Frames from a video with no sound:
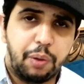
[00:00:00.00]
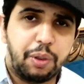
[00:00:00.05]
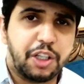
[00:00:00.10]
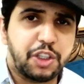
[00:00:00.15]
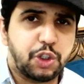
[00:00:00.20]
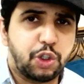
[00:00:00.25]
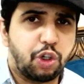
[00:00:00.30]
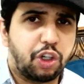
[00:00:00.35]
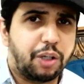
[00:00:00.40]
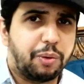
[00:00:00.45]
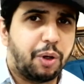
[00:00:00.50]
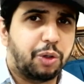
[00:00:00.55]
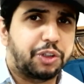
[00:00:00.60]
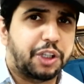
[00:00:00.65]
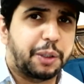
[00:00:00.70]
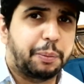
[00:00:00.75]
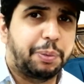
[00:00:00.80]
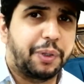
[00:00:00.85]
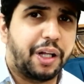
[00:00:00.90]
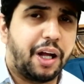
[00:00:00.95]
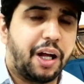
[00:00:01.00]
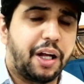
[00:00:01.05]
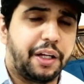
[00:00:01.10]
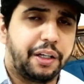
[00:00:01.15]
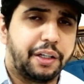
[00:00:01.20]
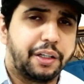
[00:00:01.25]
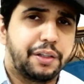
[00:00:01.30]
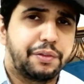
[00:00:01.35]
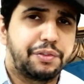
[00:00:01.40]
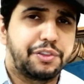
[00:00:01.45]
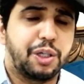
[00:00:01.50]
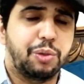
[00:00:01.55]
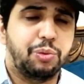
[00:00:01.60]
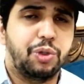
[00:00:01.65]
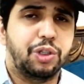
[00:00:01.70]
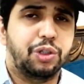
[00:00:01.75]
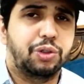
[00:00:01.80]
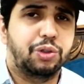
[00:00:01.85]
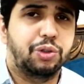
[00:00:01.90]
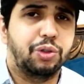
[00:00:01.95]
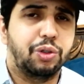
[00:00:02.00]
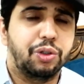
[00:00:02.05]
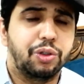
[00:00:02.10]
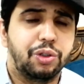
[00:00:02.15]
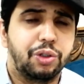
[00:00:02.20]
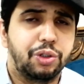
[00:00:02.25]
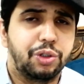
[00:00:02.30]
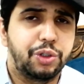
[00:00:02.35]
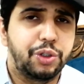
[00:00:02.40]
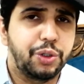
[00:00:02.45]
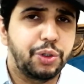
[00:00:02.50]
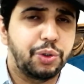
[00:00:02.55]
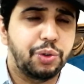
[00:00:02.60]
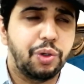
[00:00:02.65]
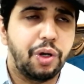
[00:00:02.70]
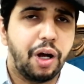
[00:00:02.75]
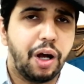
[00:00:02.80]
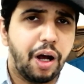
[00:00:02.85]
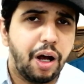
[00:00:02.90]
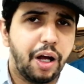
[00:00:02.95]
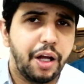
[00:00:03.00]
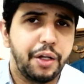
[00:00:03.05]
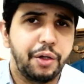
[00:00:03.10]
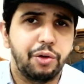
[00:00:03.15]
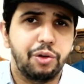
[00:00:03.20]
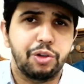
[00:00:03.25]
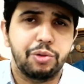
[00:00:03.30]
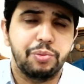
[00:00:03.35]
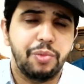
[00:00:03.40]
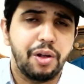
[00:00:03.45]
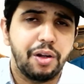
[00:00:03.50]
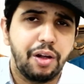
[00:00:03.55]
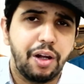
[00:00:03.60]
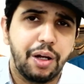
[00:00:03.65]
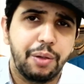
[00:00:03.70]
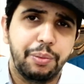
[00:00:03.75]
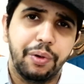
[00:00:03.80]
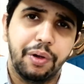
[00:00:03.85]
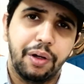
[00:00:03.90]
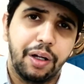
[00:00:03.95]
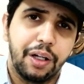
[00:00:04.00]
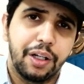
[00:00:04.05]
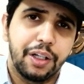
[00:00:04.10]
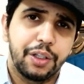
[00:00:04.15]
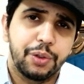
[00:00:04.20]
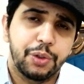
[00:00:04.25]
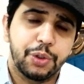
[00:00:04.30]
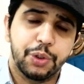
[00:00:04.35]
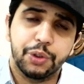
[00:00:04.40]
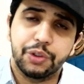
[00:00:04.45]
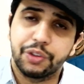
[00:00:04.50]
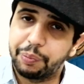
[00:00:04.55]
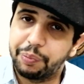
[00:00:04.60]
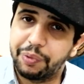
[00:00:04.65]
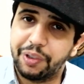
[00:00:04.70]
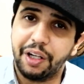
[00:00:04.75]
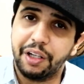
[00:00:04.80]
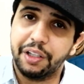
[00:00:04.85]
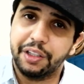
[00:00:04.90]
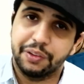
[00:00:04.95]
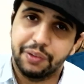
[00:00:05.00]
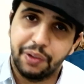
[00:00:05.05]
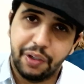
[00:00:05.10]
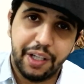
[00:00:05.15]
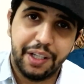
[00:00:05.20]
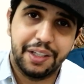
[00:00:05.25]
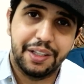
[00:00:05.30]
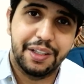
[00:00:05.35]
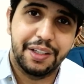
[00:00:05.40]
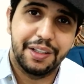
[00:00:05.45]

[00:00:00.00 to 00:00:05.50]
let's talk about reply. If someone told you hi or marhaba, you should reply, right?